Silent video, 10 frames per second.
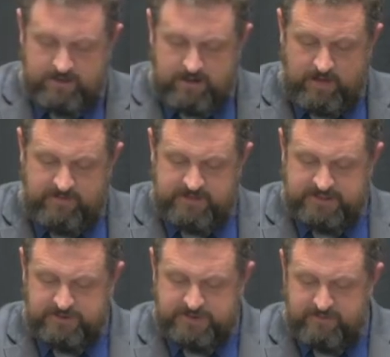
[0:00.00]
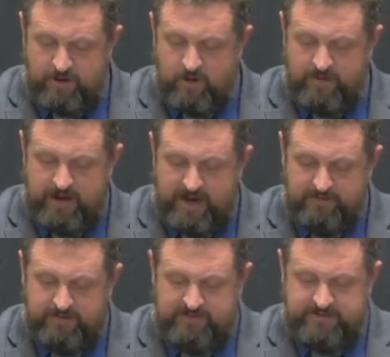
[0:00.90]
I mean, this was the moment I
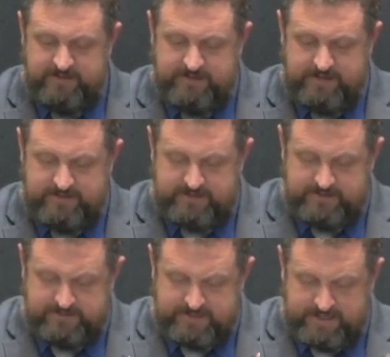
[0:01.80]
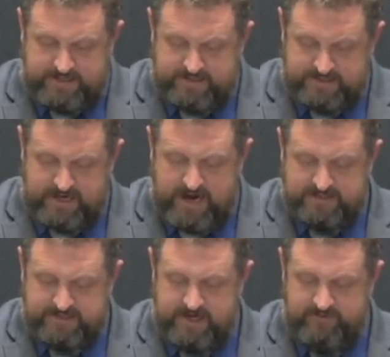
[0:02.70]
believe that, that, that Zacchaeus
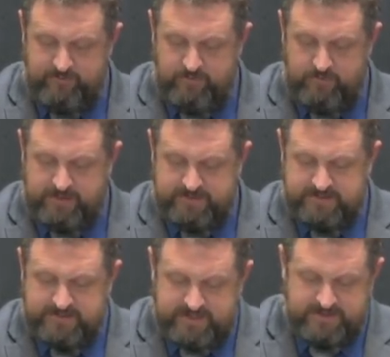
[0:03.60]
got saved because it says